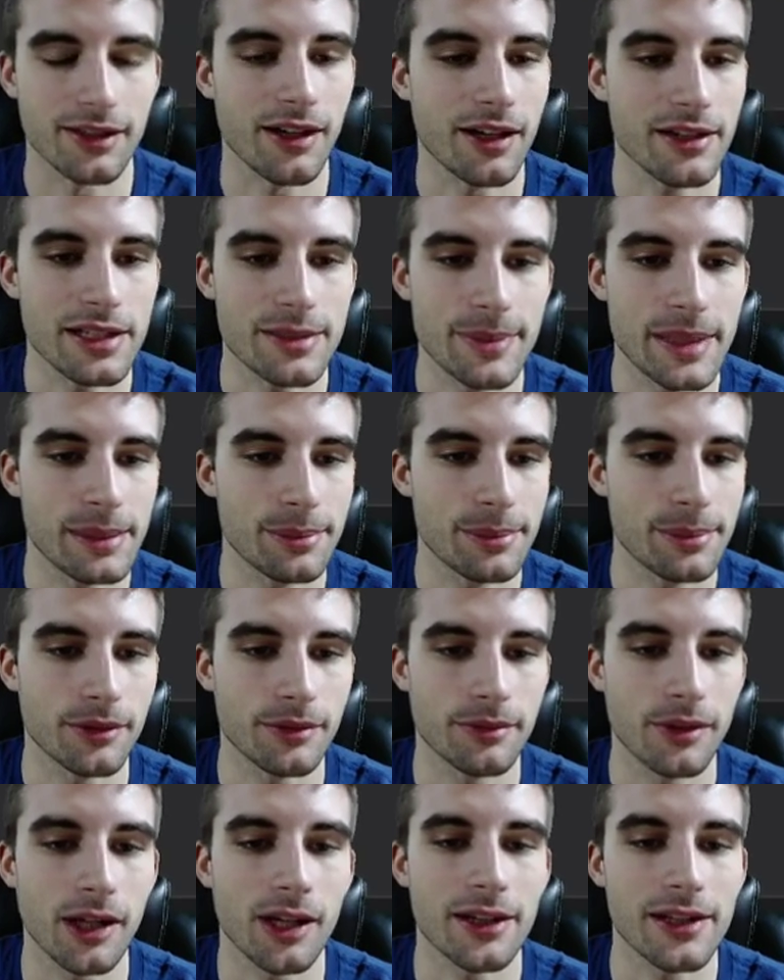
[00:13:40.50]
lot of
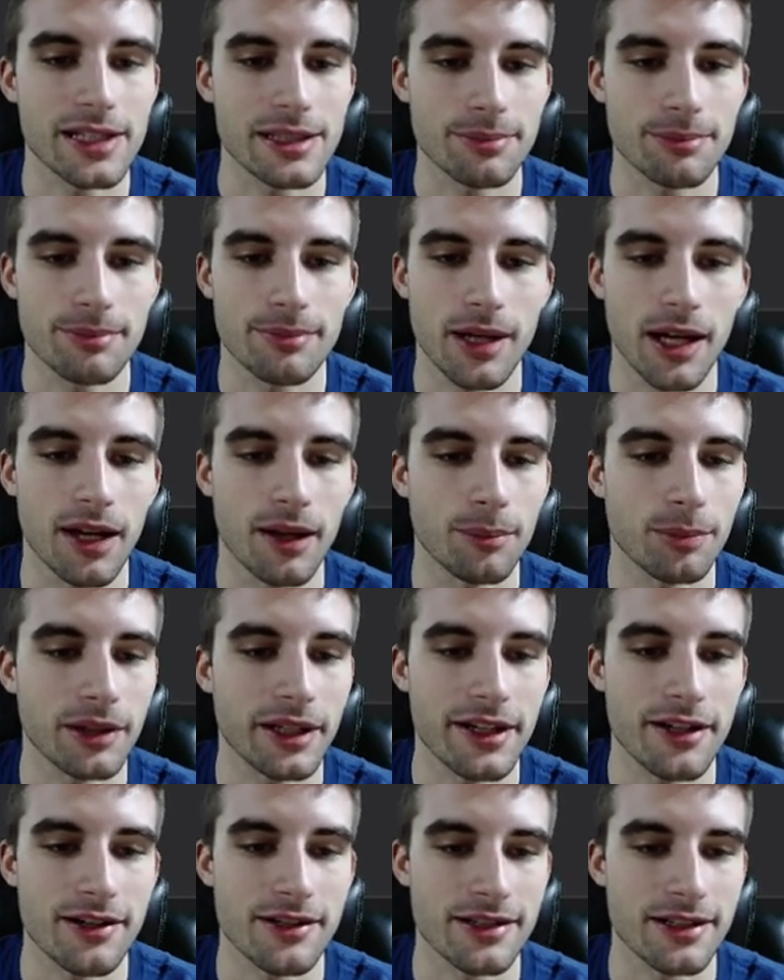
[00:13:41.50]
these
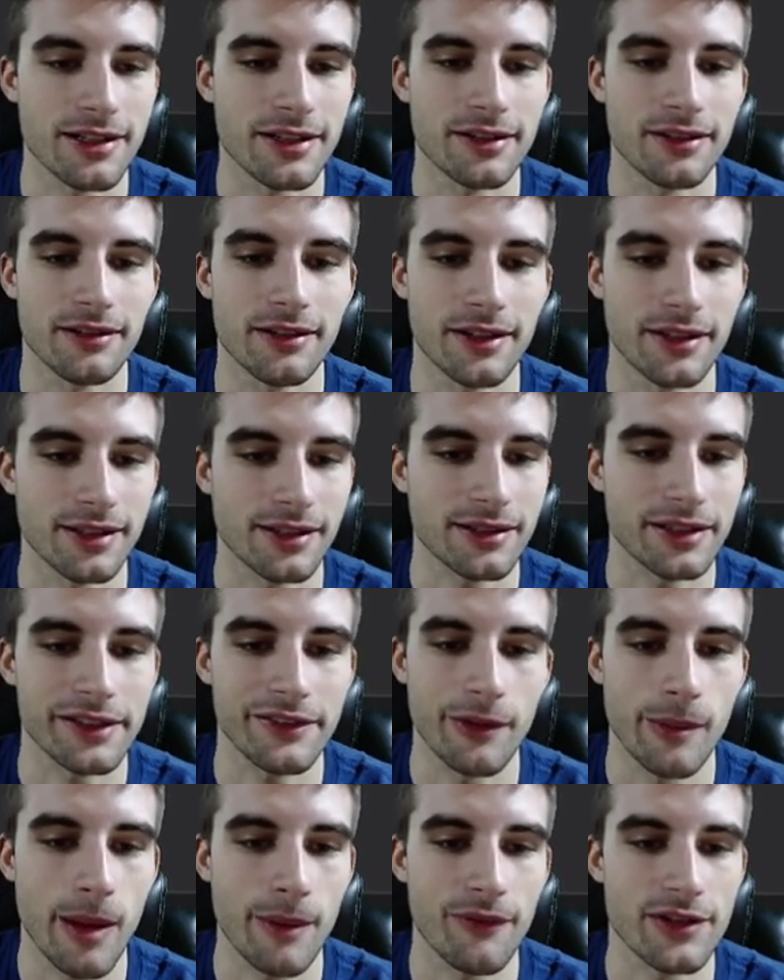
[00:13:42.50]
players in this
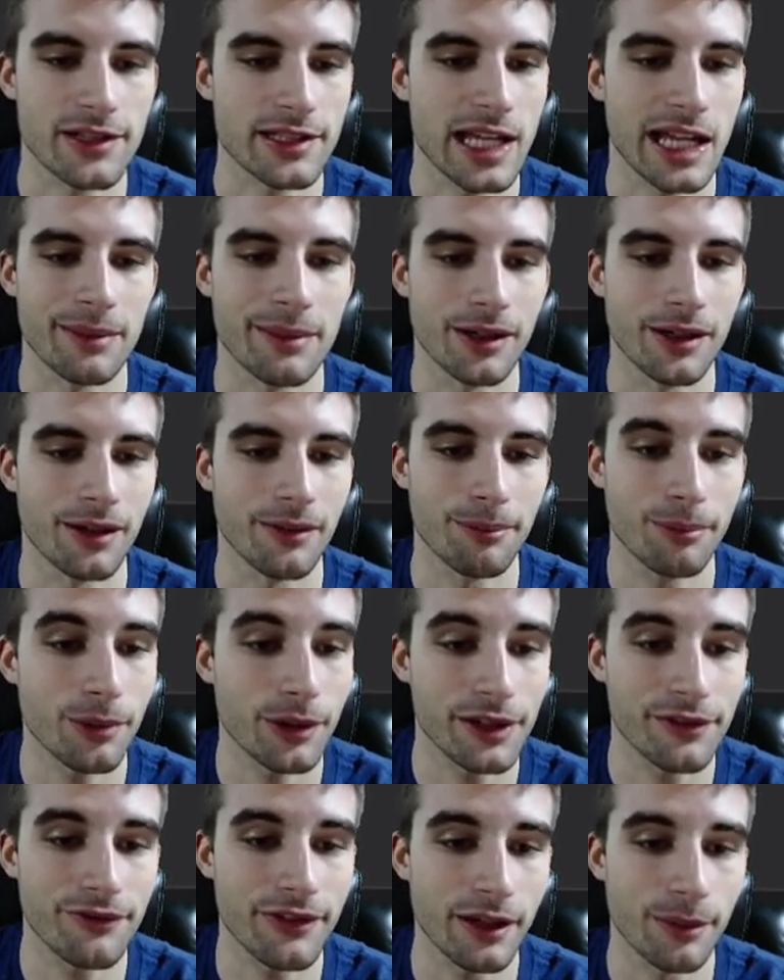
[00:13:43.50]
Cleveland-Memphis game are
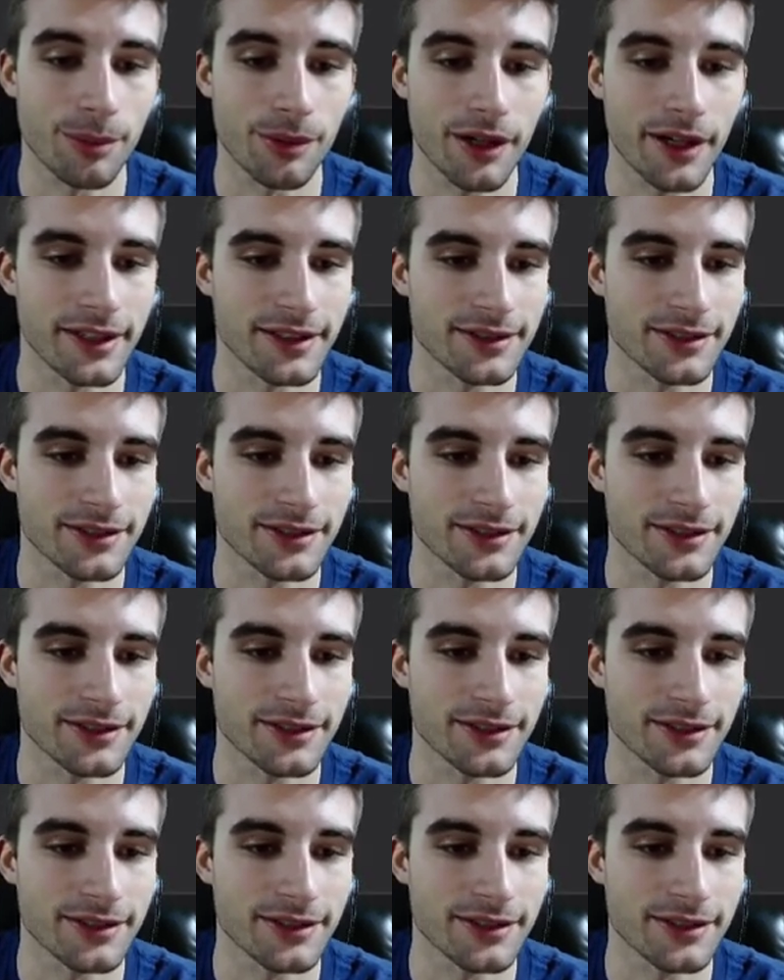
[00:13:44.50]
pretty fair price,